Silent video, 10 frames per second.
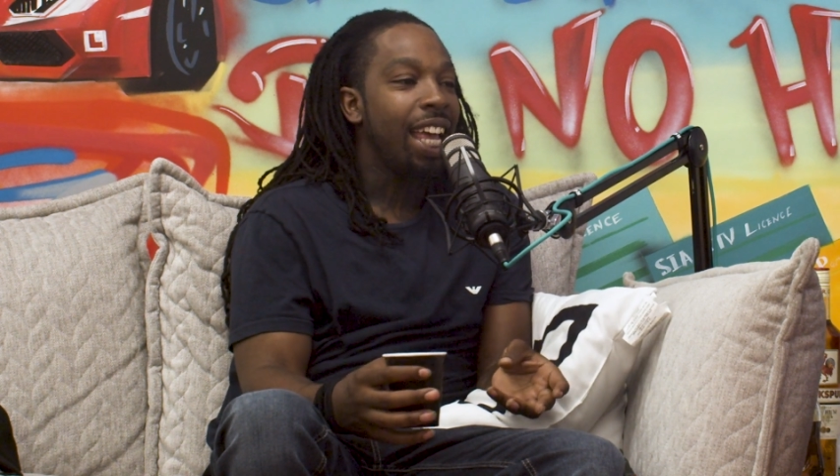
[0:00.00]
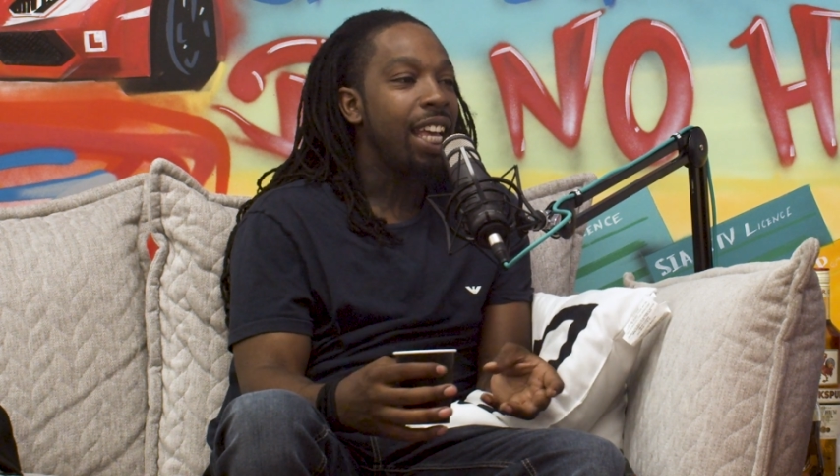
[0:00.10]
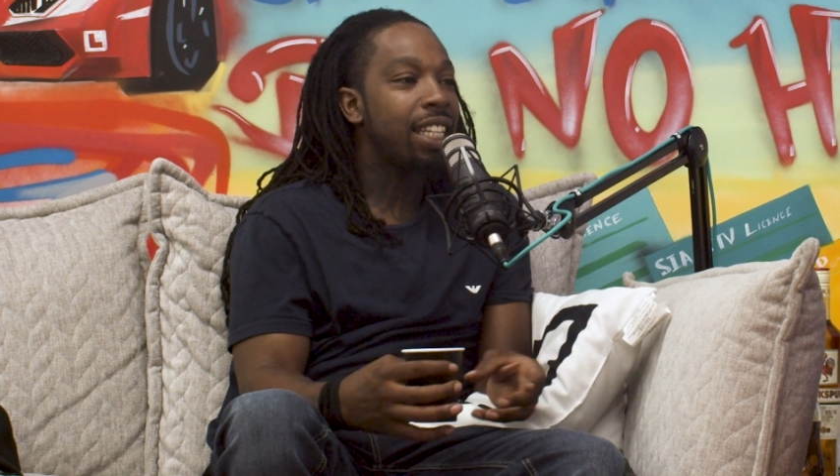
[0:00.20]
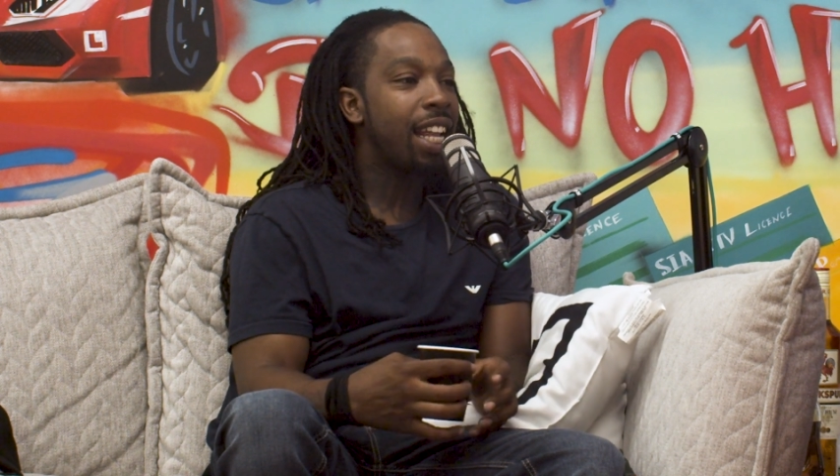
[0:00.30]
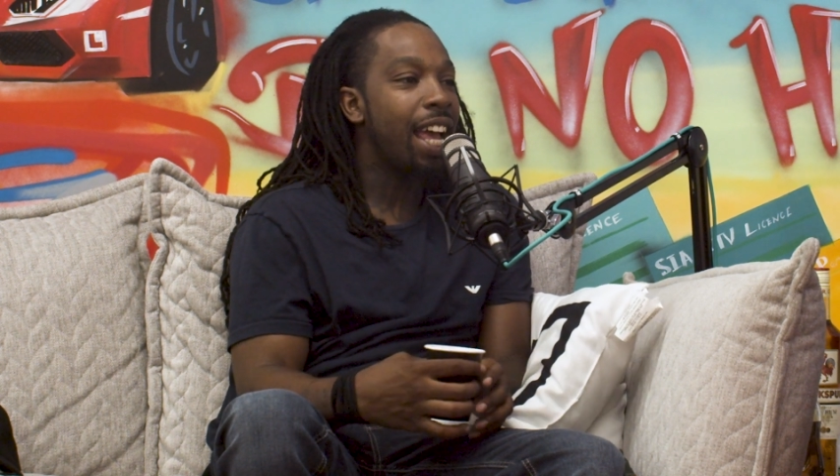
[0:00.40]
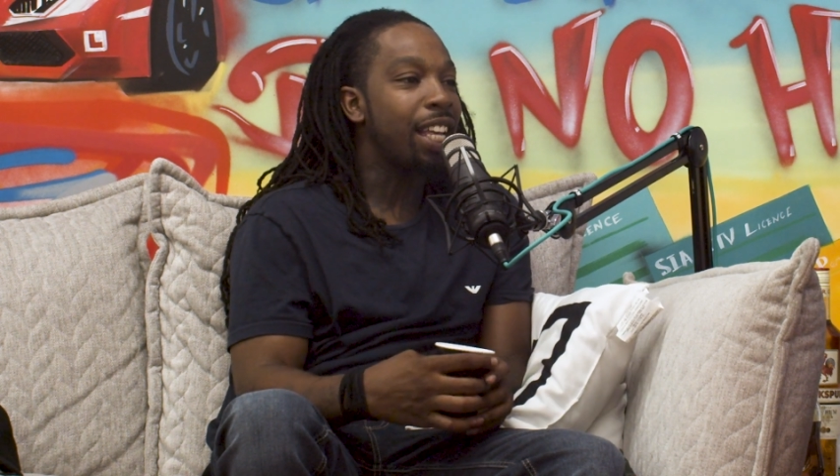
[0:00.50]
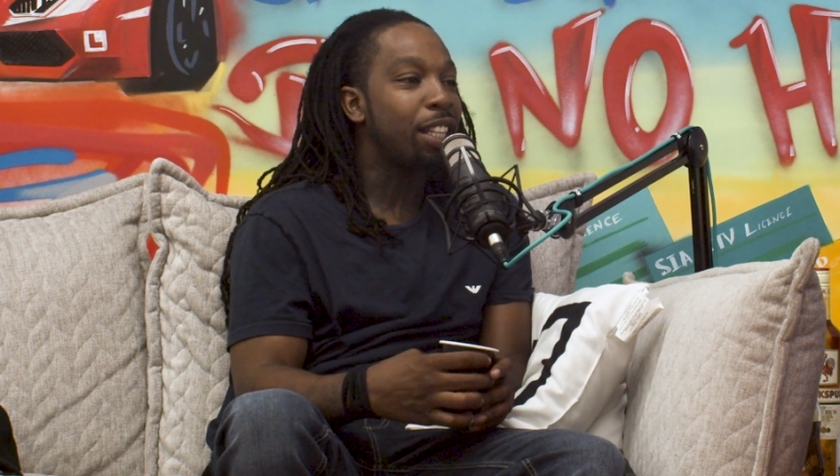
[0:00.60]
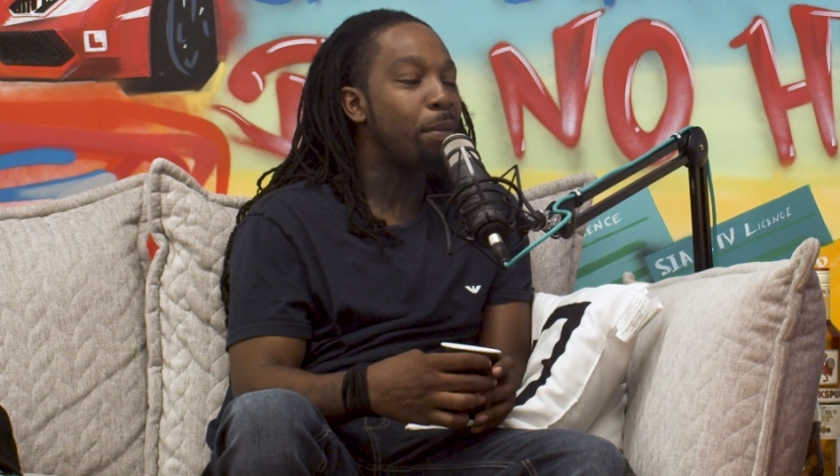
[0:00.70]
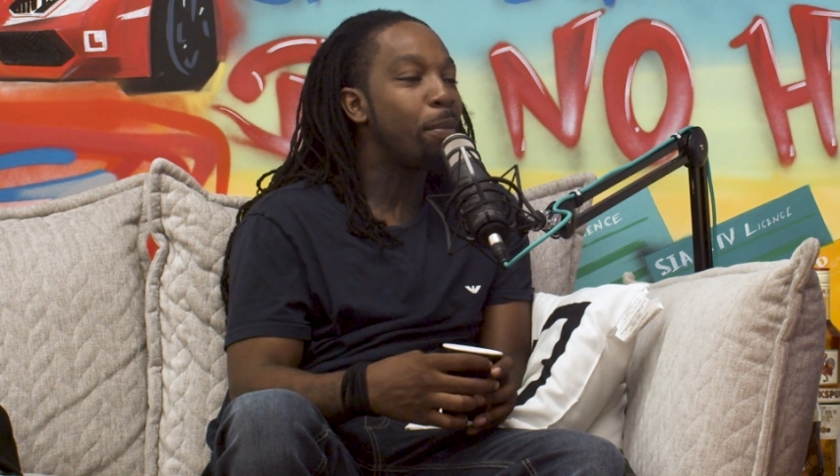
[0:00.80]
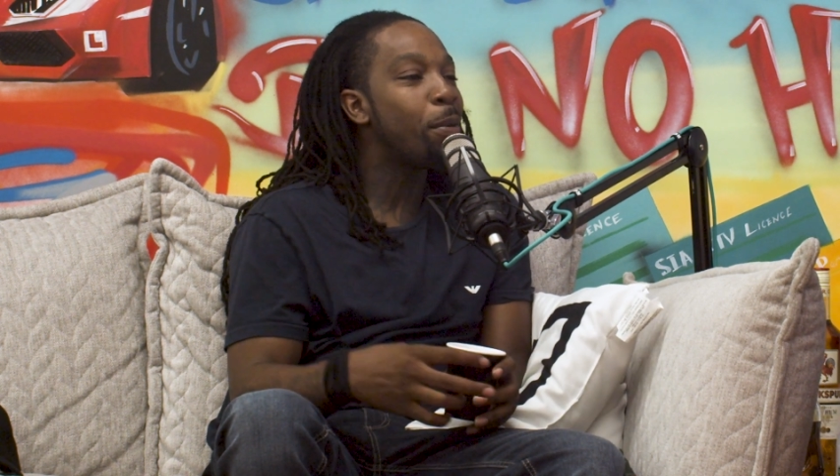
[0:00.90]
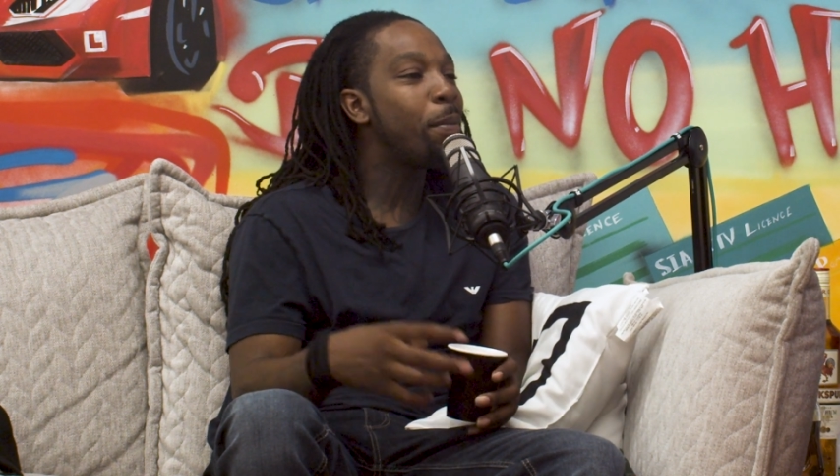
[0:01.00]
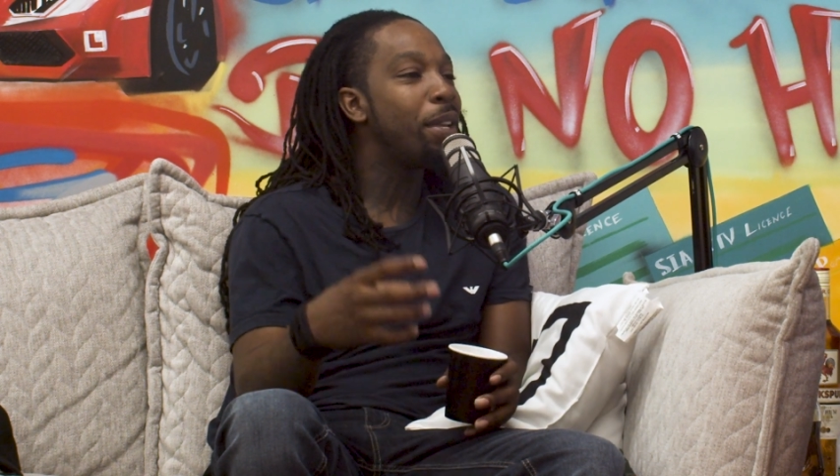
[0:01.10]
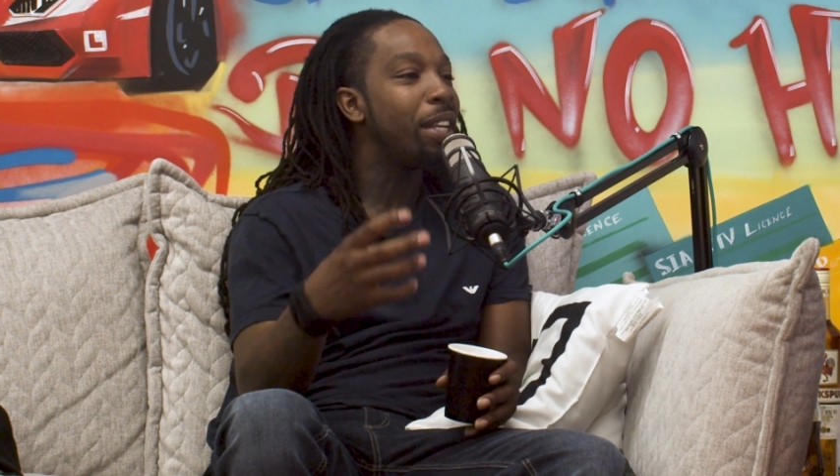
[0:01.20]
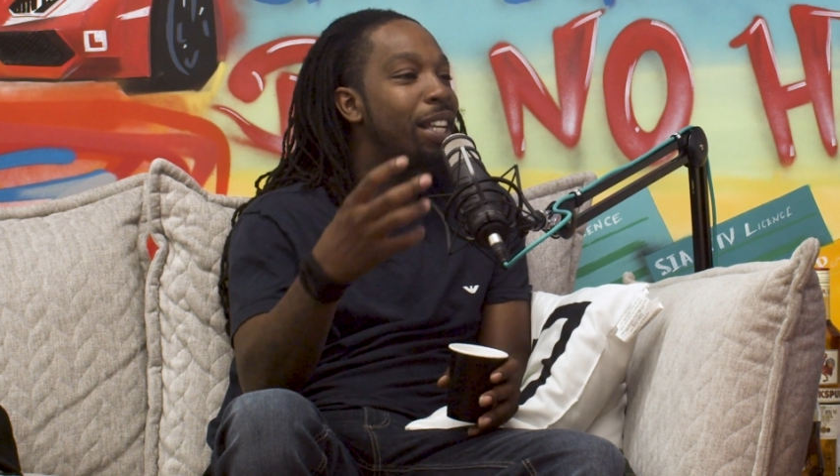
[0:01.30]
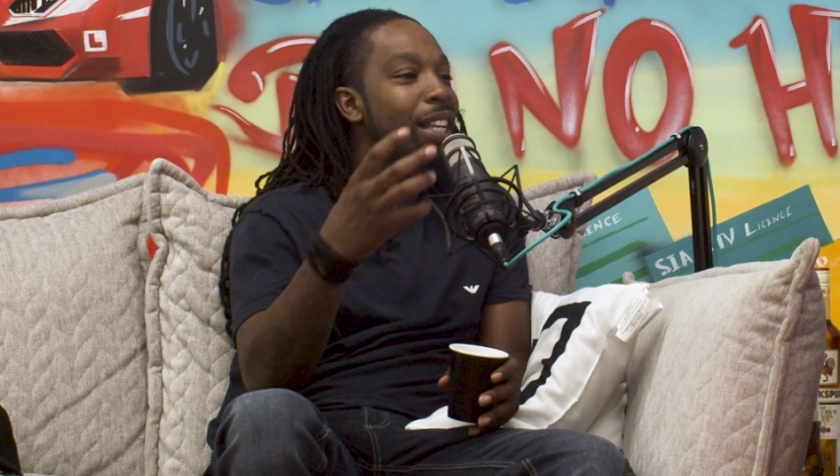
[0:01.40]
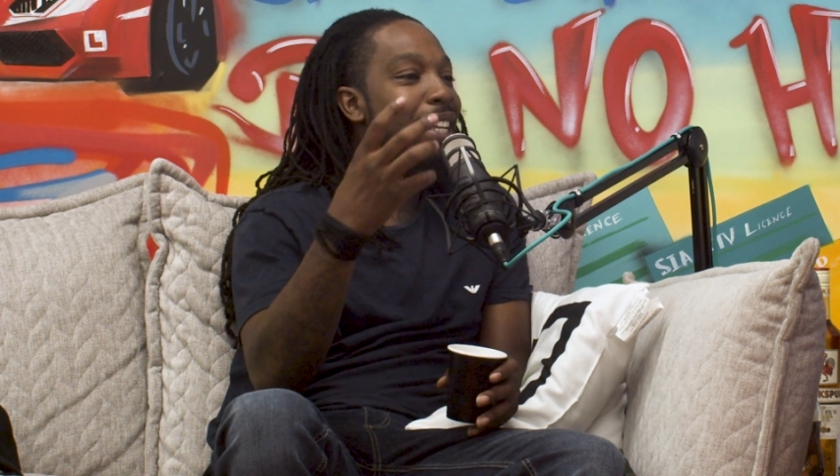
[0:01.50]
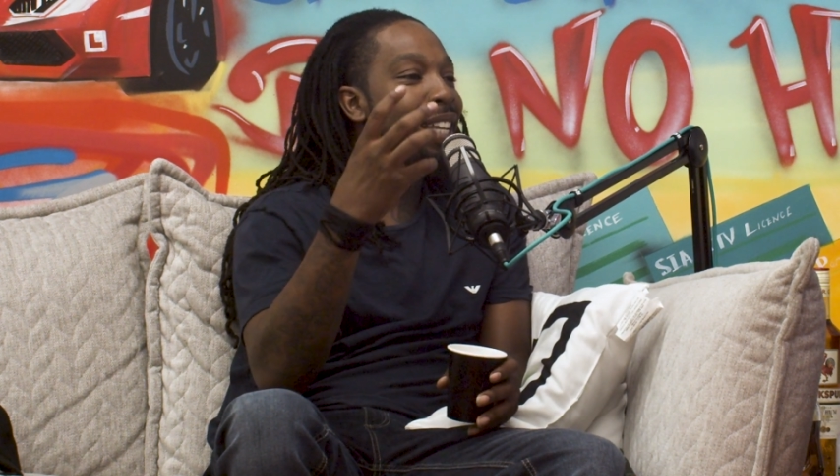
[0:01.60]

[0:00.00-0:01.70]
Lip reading: it's like the moment